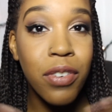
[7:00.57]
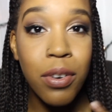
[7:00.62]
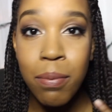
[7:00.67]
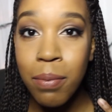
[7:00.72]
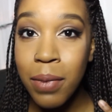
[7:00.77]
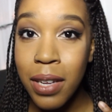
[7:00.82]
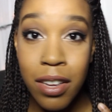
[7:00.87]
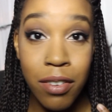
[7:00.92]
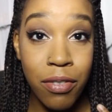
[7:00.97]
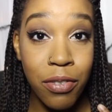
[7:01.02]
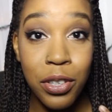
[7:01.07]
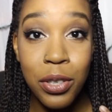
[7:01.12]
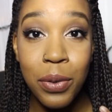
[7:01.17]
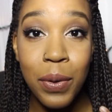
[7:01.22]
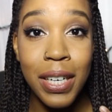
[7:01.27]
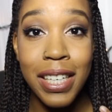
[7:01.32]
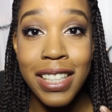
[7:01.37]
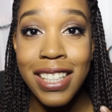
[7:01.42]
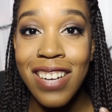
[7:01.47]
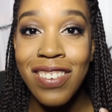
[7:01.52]
for me for
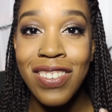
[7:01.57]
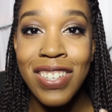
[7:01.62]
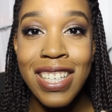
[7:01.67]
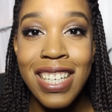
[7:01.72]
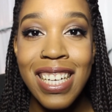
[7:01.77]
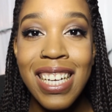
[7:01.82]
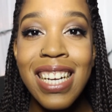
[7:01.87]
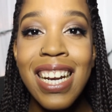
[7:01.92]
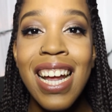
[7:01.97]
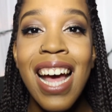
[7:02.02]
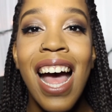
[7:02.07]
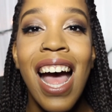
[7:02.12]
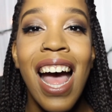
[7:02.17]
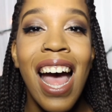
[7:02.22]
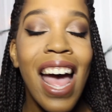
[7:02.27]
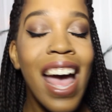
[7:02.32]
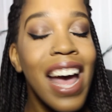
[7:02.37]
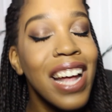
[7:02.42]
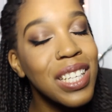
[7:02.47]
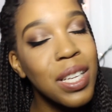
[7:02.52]
2017.
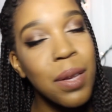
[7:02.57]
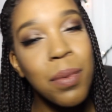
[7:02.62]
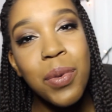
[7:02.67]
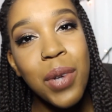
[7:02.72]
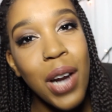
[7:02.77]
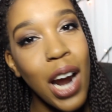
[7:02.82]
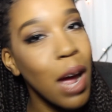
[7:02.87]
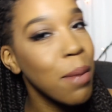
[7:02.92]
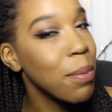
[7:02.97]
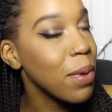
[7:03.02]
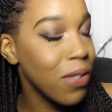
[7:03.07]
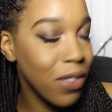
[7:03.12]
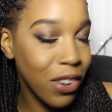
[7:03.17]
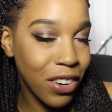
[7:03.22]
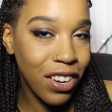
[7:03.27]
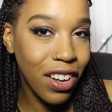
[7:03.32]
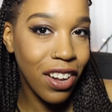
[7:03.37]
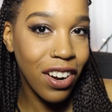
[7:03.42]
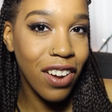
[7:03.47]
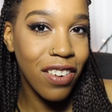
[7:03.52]
And subscribe if you're
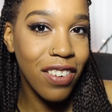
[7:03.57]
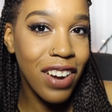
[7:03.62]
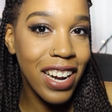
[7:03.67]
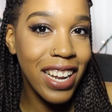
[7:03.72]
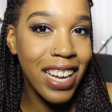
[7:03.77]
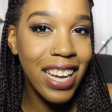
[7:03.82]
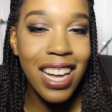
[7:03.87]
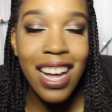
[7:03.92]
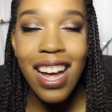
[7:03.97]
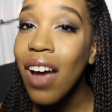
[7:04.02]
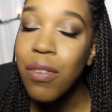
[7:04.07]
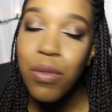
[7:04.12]
not already.